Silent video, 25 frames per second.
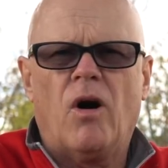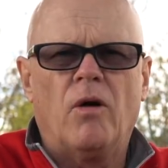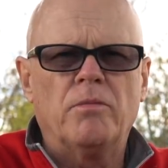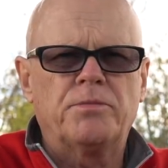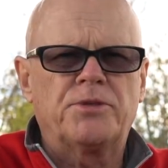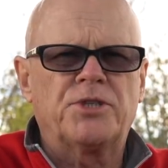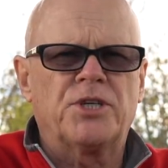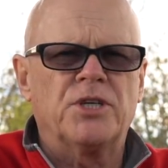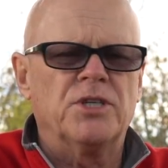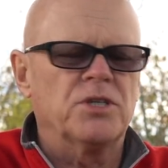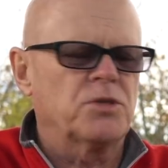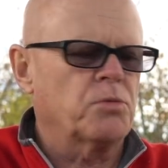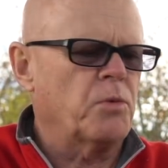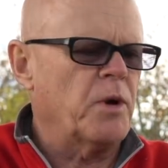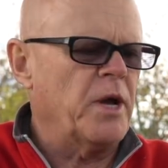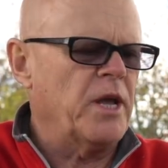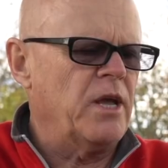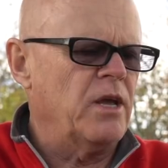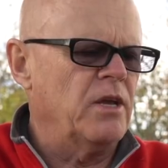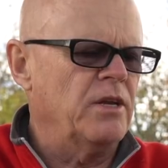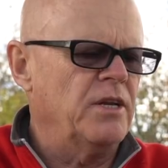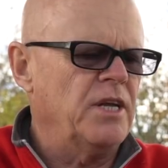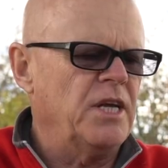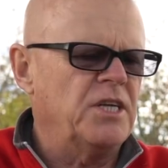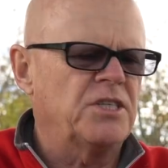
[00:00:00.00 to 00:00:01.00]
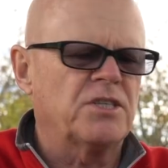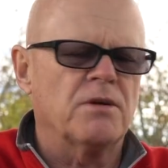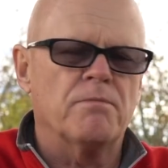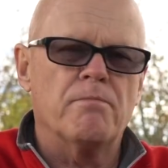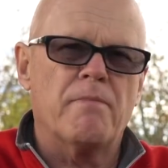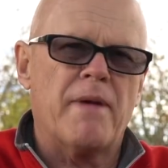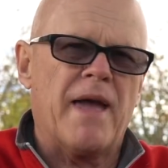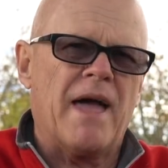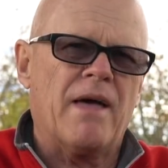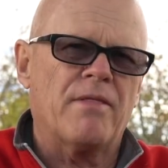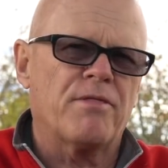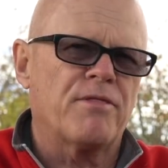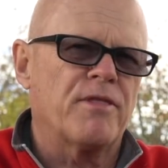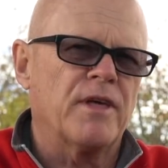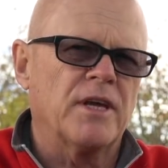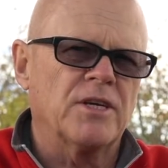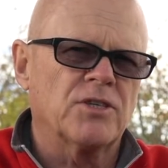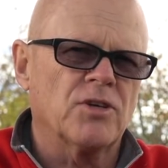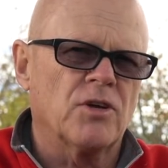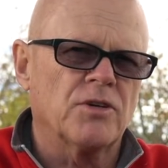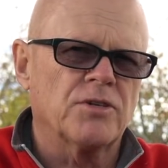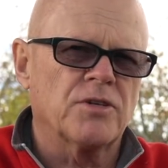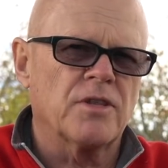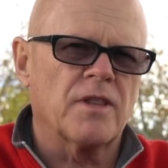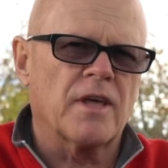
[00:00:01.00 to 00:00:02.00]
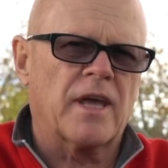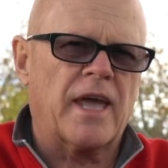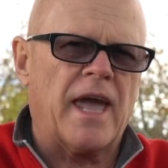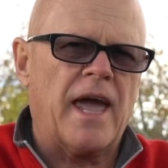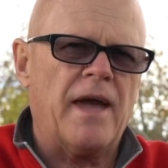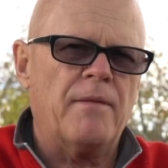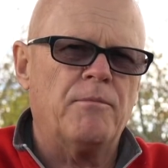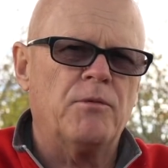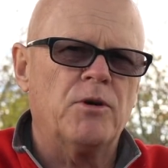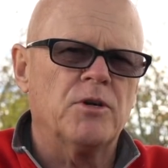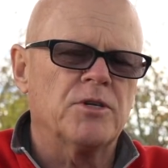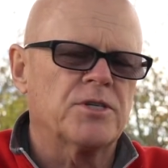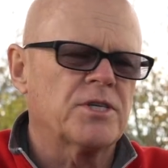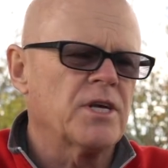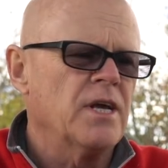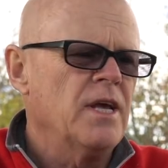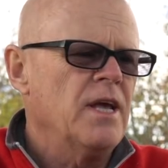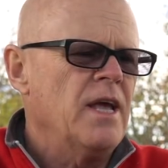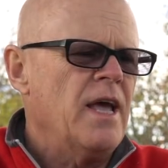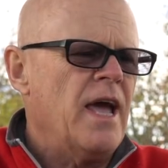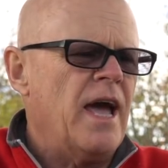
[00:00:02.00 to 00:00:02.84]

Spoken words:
options where you need to mount things onto the cameras.